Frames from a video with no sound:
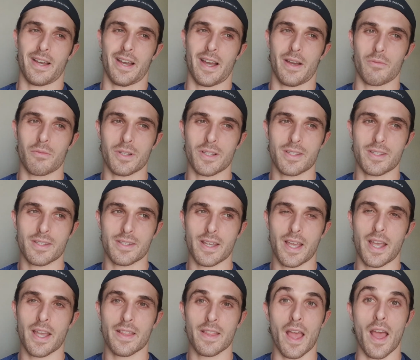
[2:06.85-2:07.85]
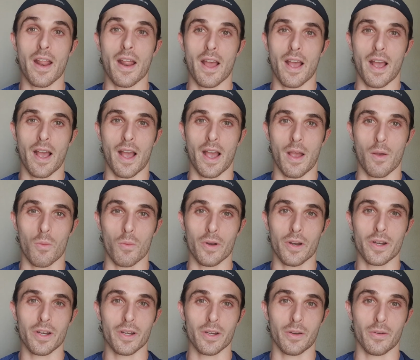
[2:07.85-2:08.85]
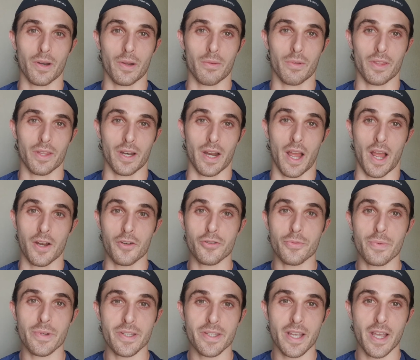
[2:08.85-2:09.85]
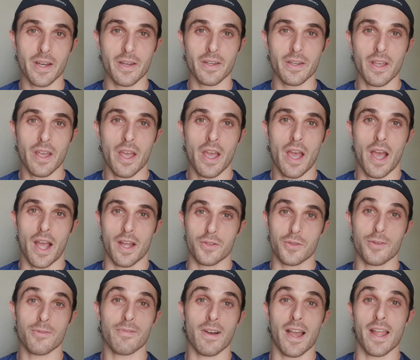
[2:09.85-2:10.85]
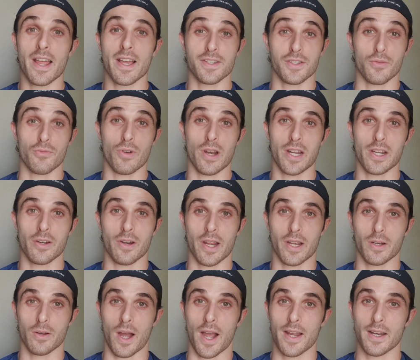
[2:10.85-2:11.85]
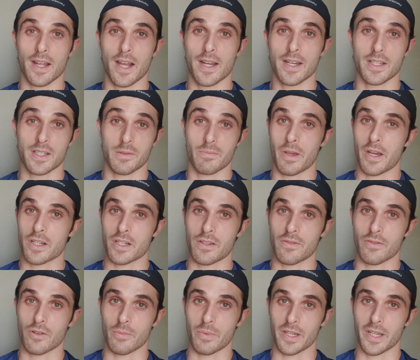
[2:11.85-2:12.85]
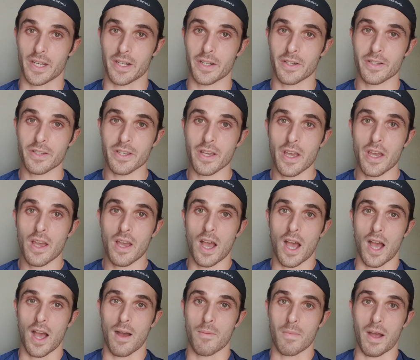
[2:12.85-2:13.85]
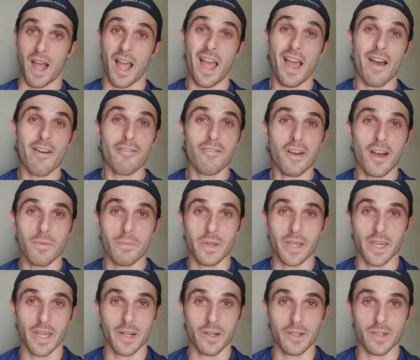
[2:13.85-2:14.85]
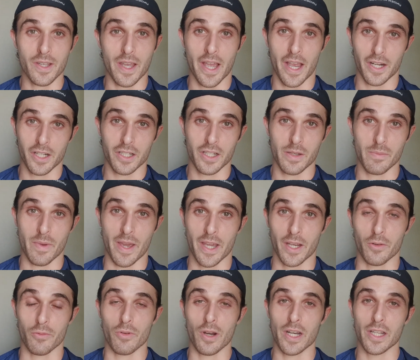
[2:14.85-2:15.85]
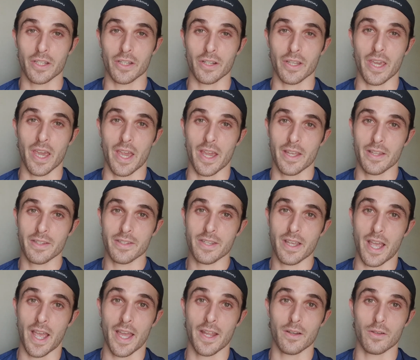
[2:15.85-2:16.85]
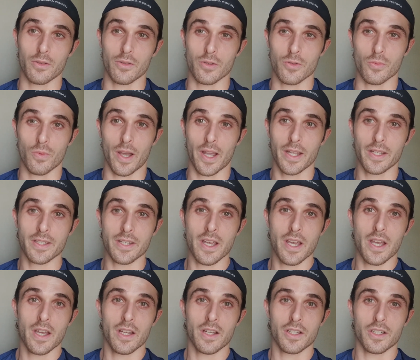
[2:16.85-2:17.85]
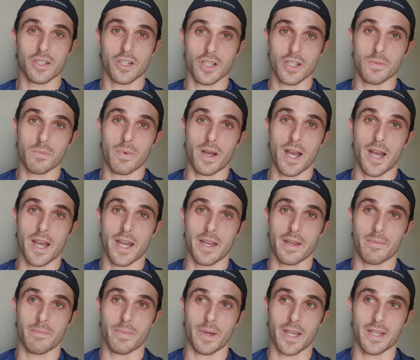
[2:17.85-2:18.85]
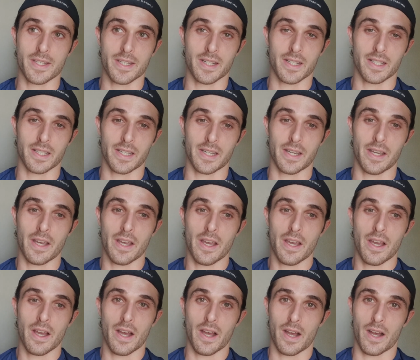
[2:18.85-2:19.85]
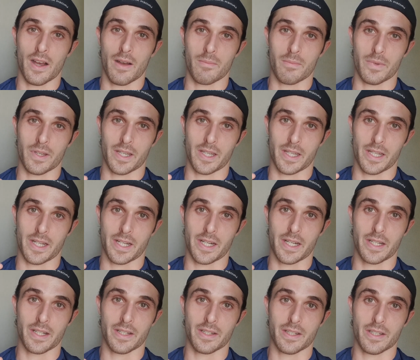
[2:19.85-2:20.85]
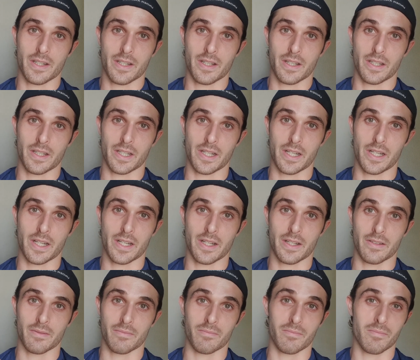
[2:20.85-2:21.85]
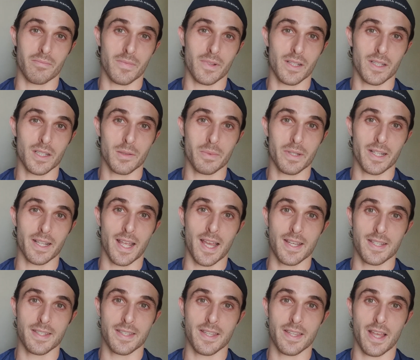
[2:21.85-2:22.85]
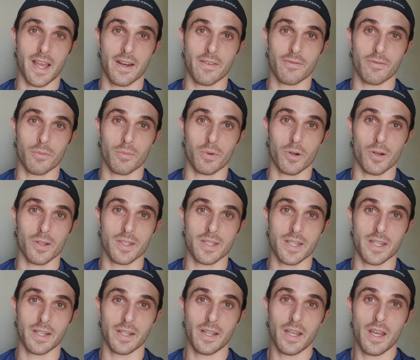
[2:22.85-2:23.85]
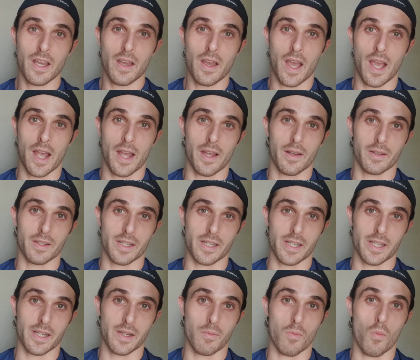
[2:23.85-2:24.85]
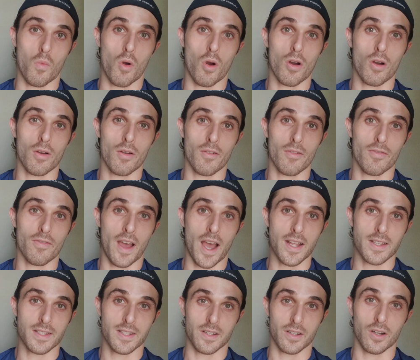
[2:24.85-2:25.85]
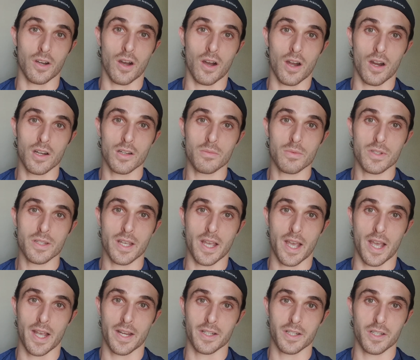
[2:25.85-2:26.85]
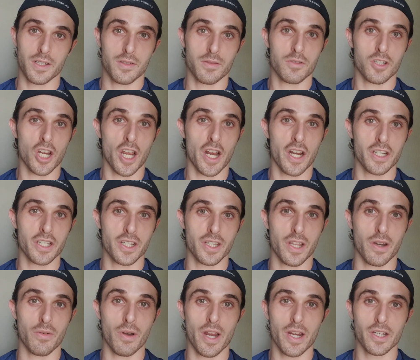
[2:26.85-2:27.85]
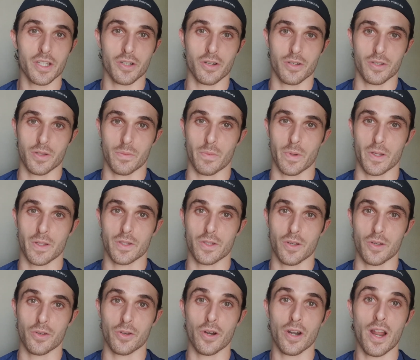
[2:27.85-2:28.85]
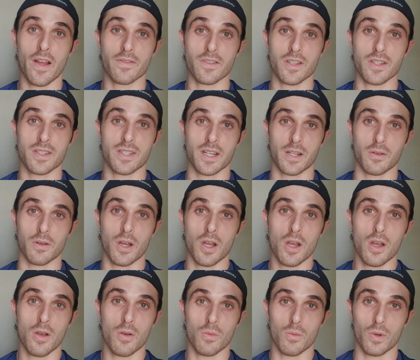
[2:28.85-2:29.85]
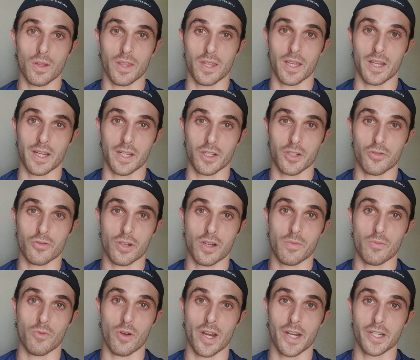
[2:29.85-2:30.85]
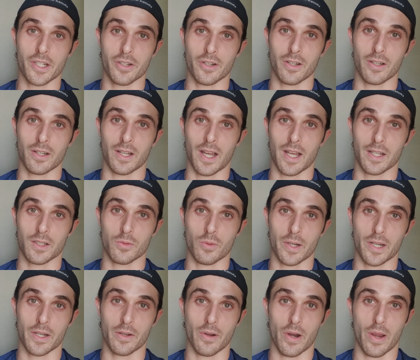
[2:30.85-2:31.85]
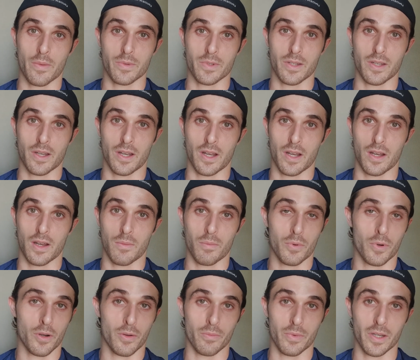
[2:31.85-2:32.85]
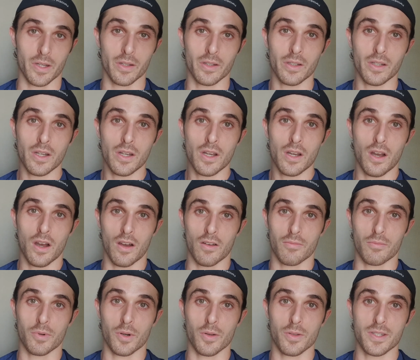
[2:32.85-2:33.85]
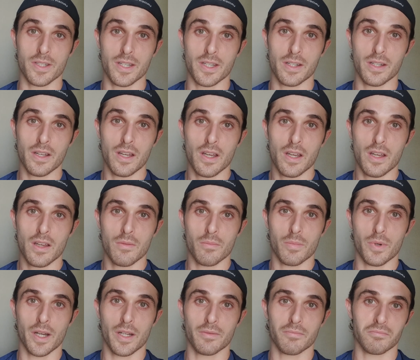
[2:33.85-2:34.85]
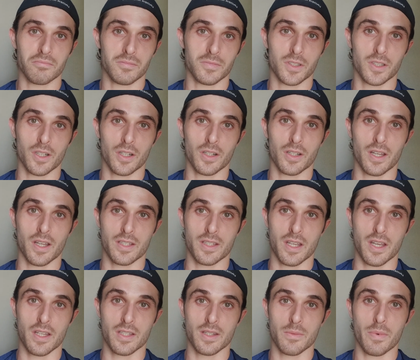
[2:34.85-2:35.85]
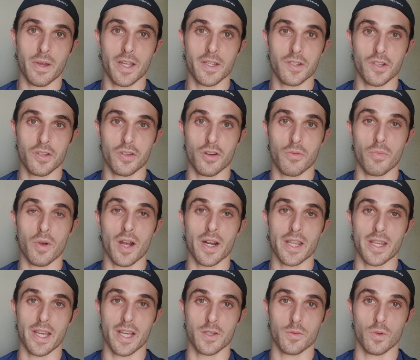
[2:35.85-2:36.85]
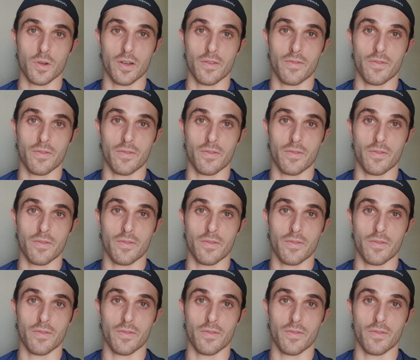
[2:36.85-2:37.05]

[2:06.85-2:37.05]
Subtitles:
I would say that I wouldn't agree with it 100%. I do find it as a really great guideline, especially for beginners. I have found beginners actually make really good gains and lose weight just by basically eating a little bit less than that for protein and eating more fats and carbs and just changing their ratios a bit. So you don't have to stick with an extreme ratio like 20 grams per meal of protein, but it depends on your body as well.